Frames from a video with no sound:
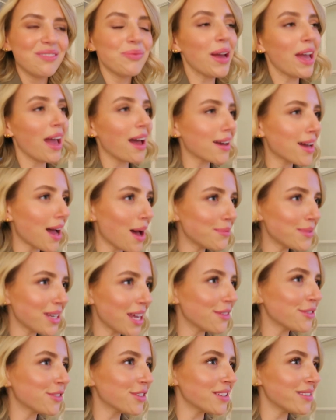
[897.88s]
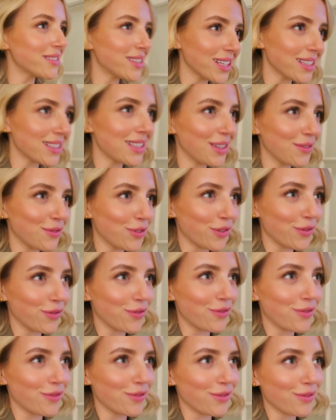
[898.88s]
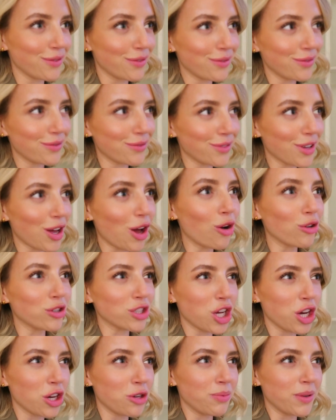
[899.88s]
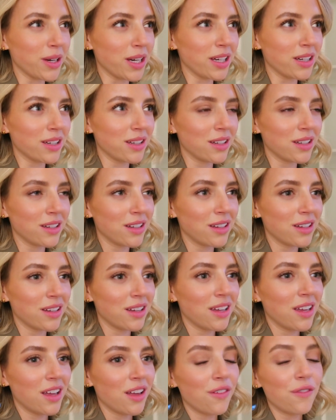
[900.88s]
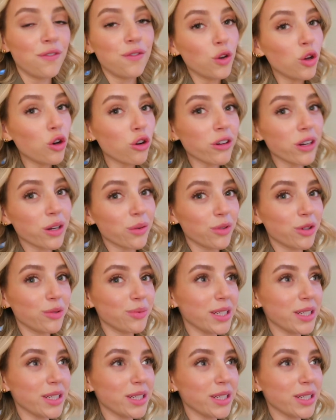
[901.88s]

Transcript: Wait, I come down on the 16th of October. Flooring will